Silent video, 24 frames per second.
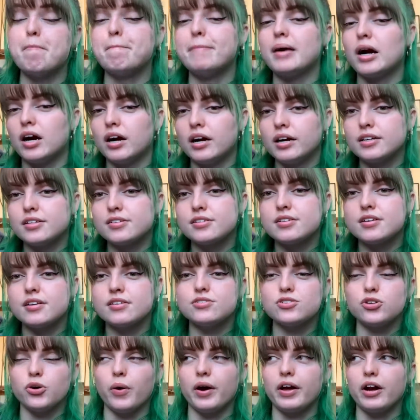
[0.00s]
burnt,
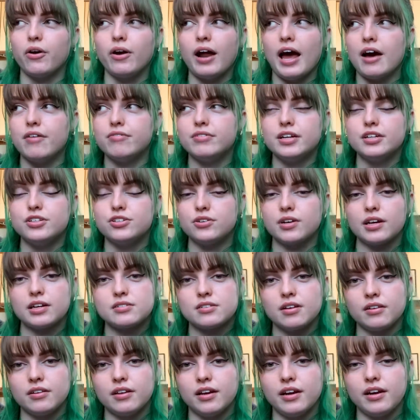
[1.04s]
so I don't have it in direct
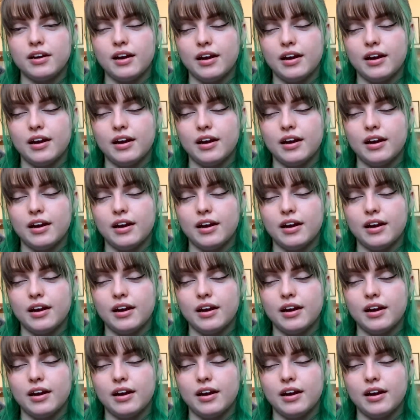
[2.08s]
sunlight.